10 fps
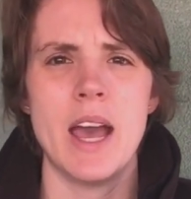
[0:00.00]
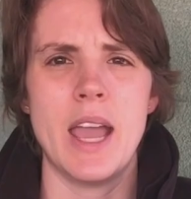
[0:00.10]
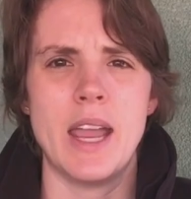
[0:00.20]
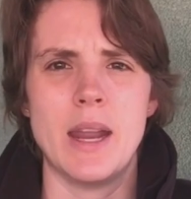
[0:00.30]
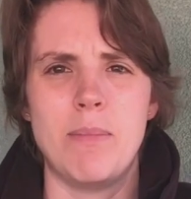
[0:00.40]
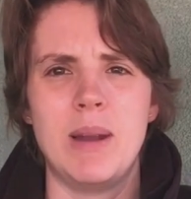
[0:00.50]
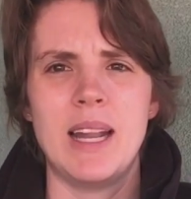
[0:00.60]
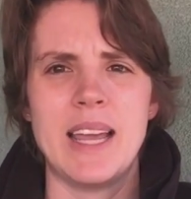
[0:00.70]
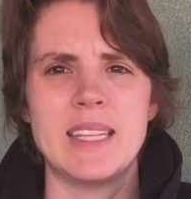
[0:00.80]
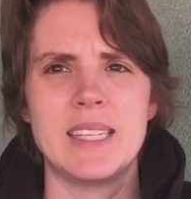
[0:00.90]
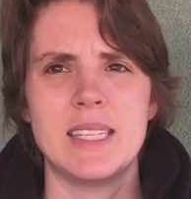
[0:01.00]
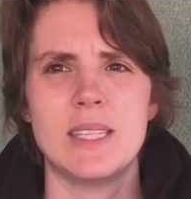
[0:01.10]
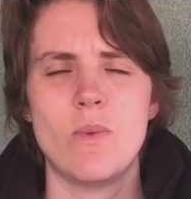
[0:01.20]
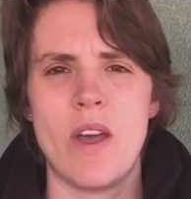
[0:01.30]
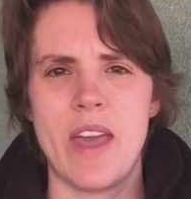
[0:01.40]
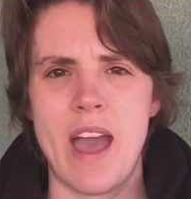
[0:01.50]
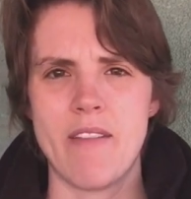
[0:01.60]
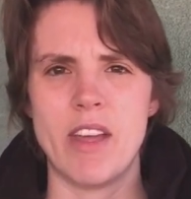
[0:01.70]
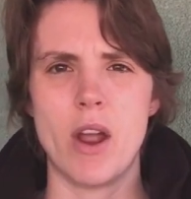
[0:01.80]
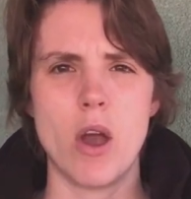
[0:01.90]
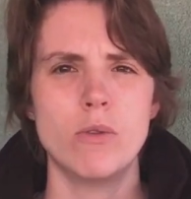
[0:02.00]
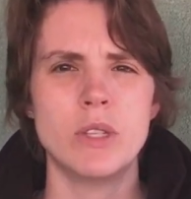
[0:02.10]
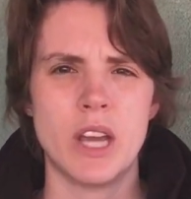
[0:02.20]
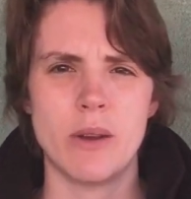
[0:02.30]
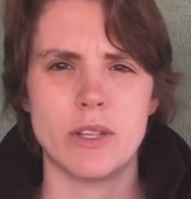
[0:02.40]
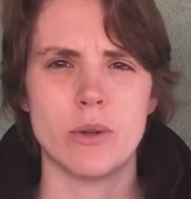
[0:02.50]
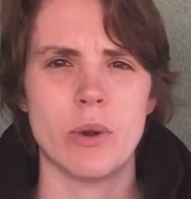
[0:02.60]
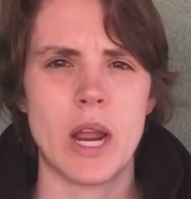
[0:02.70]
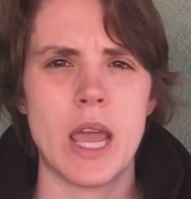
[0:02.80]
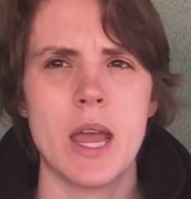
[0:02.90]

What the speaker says: in places where they have their own territory.